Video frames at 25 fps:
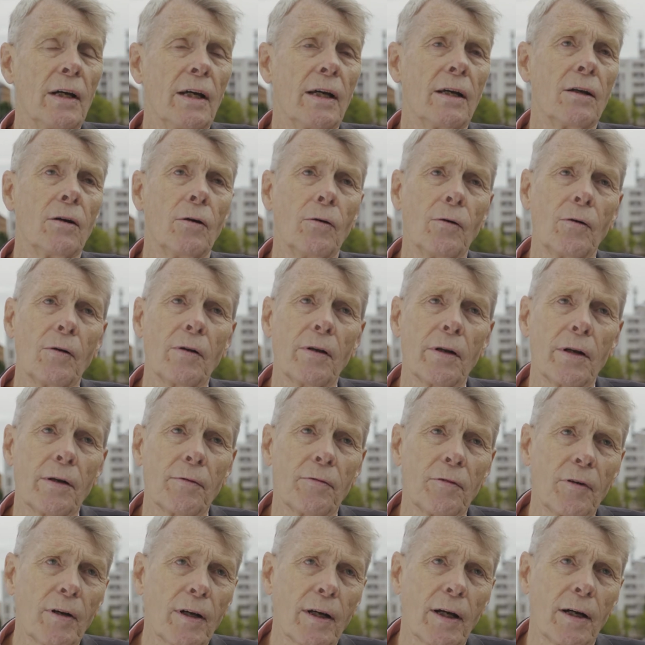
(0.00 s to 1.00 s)
in all the
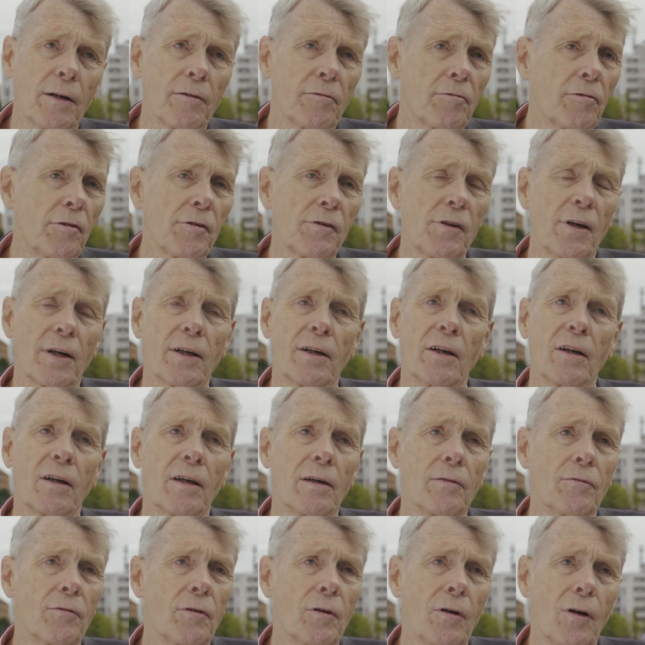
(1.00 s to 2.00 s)
different countries, I could
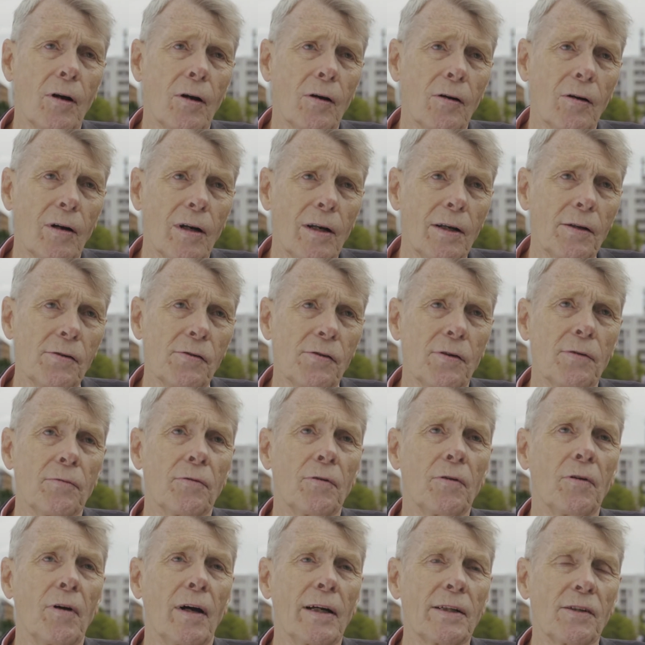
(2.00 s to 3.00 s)
give you a long list,
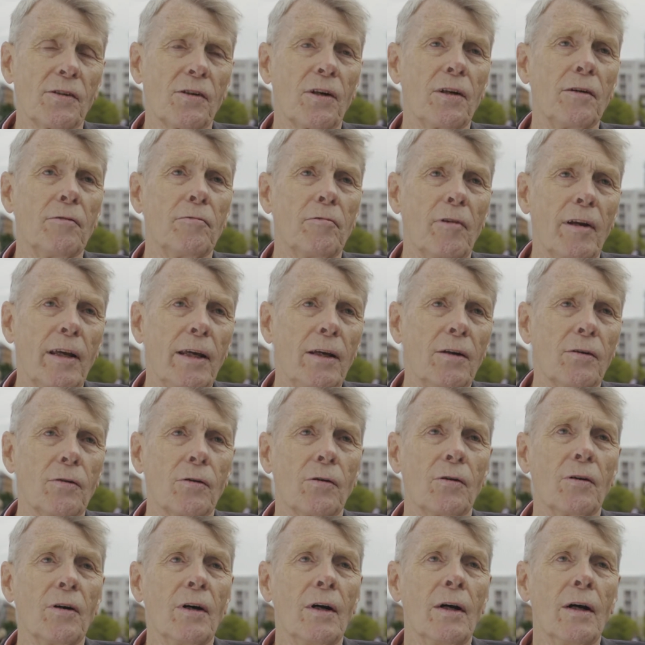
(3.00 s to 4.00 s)
if you actually read
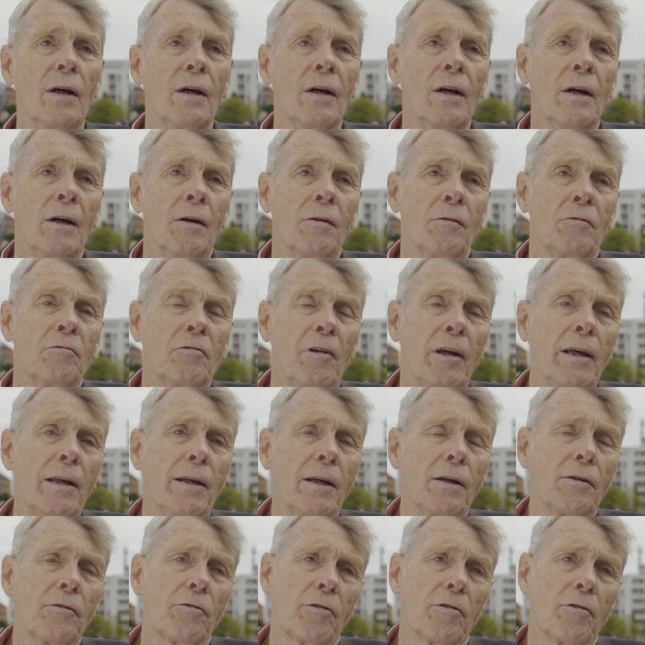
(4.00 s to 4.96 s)
or read in